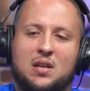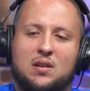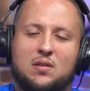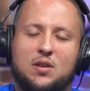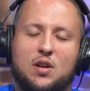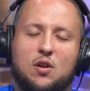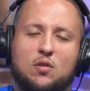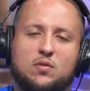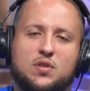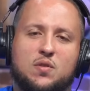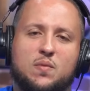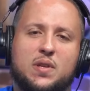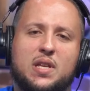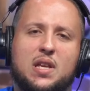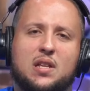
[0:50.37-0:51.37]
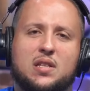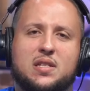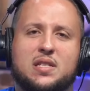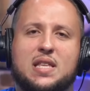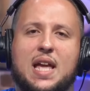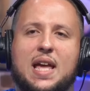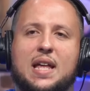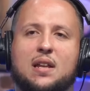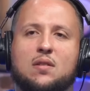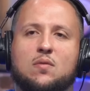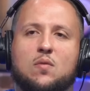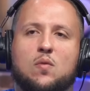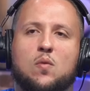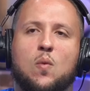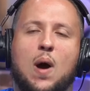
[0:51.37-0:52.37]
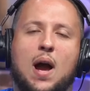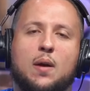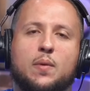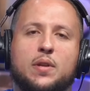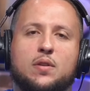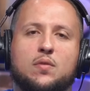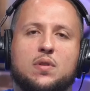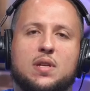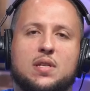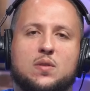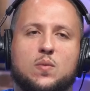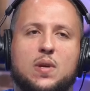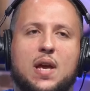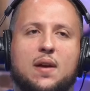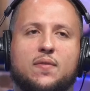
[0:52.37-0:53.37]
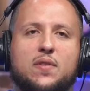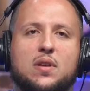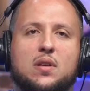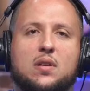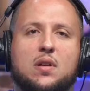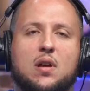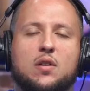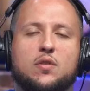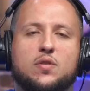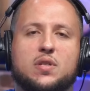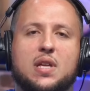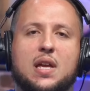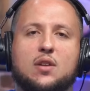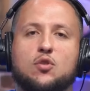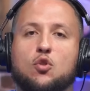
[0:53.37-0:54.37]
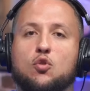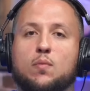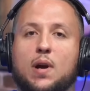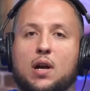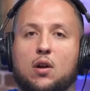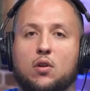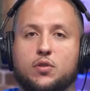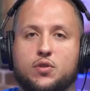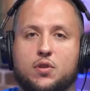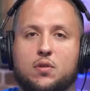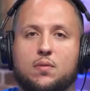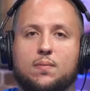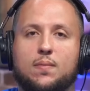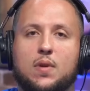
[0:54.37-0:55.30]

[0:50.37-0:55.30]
To really understand why we do this, we have to understand Yoruba culture.